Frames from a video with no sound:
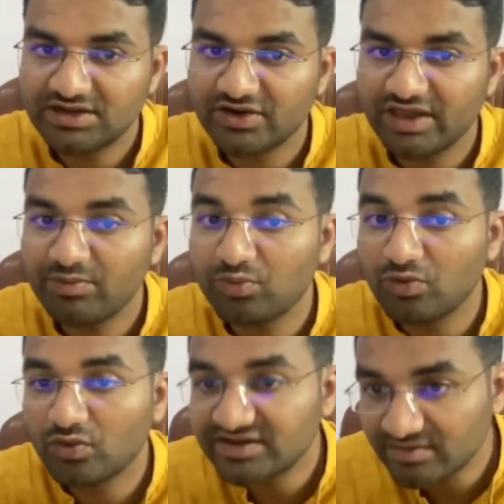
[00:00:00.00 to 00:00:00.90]
Okay,
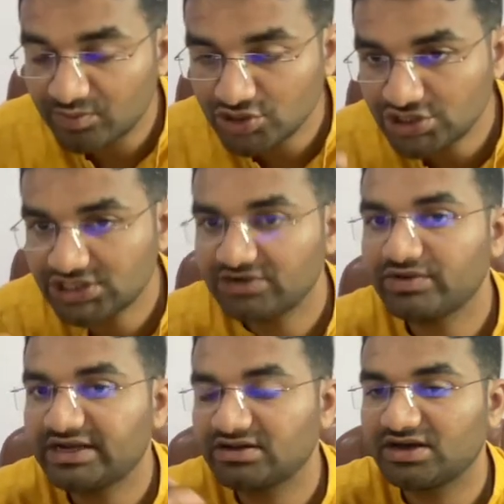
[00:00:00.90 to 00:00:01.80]
what's a position
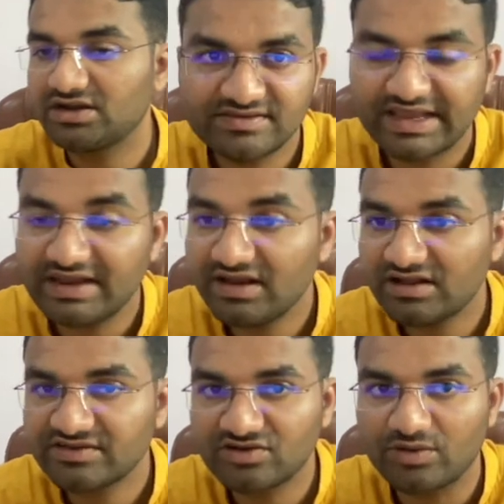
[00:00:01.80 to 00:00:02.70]
vector? Second
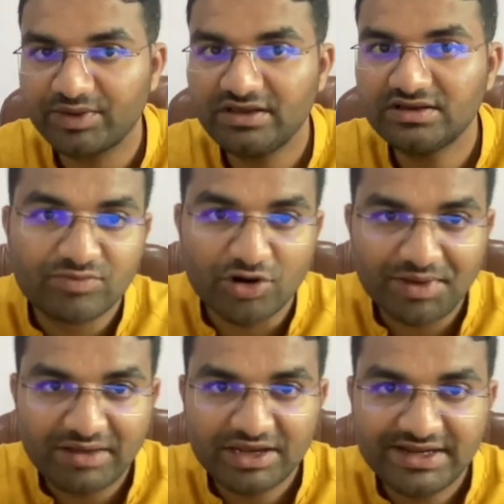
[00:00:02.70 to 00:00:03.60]
last topic,
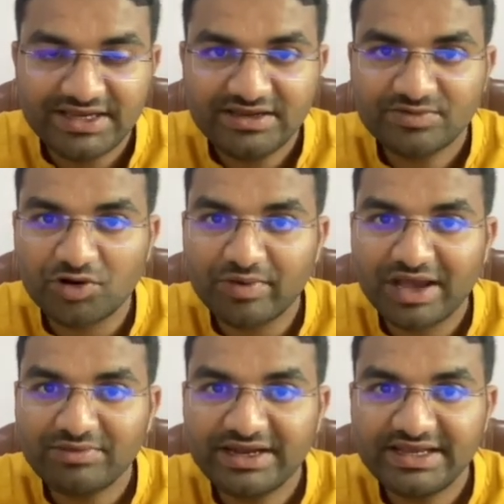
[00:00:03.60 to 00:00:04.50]

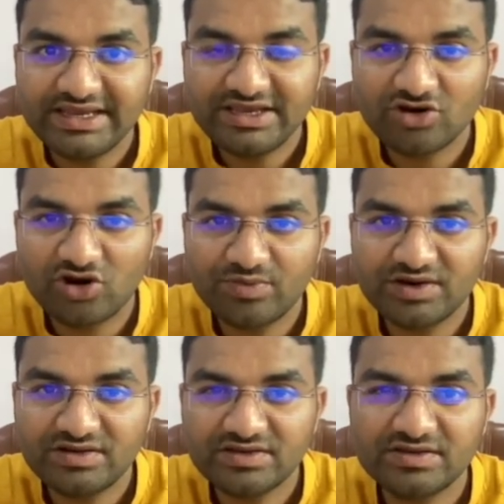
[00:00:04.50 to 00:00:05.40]
probability of
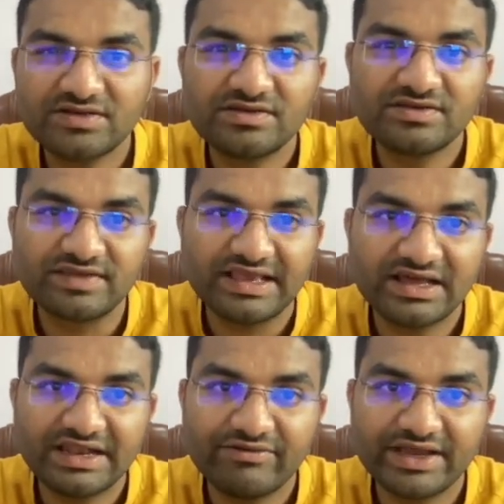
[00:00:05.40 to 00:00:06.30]
a
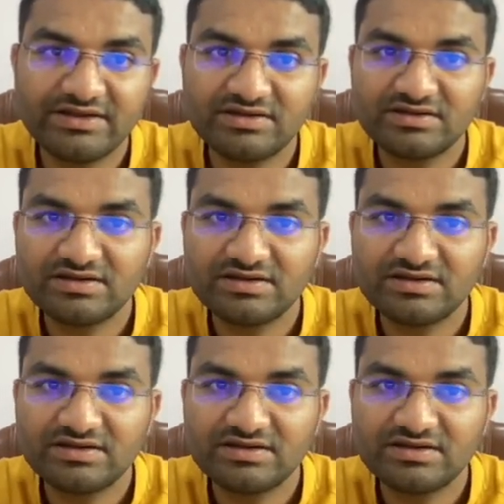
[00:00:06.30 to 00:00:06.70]
single event